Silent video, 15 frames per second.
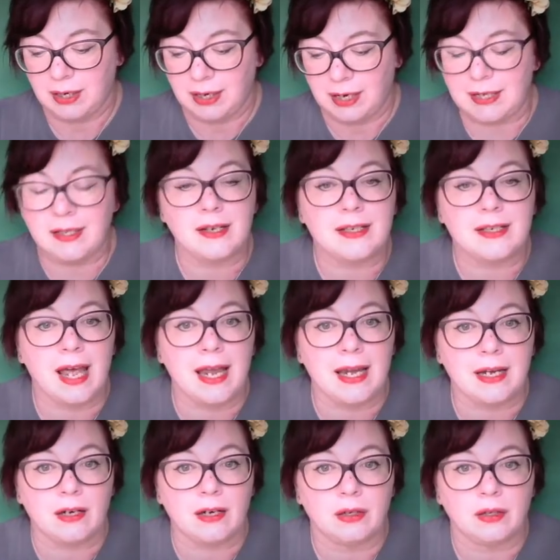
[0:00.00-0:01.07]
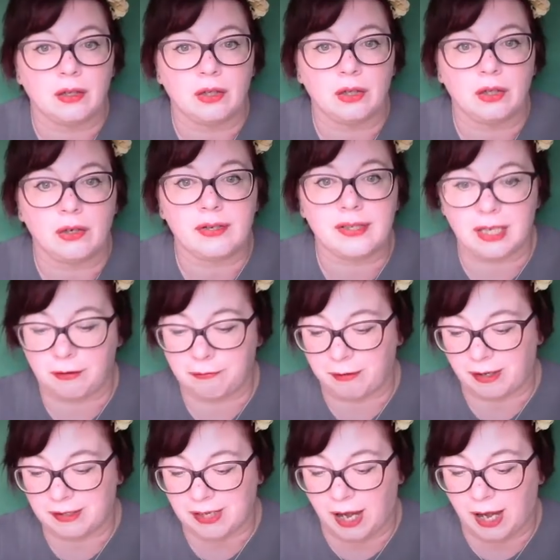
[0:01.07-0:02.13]
In the day, Lucy
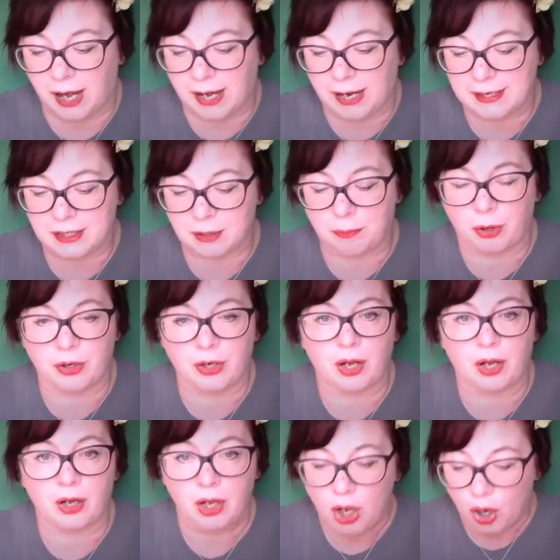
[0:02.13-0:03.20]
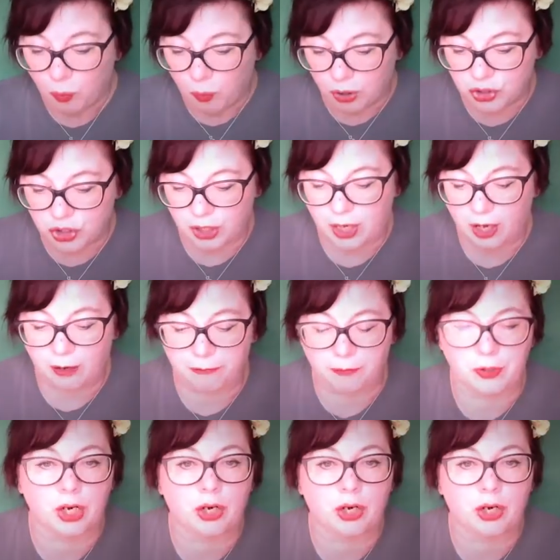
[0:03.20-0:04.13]
felt eyes upon her, watching her from the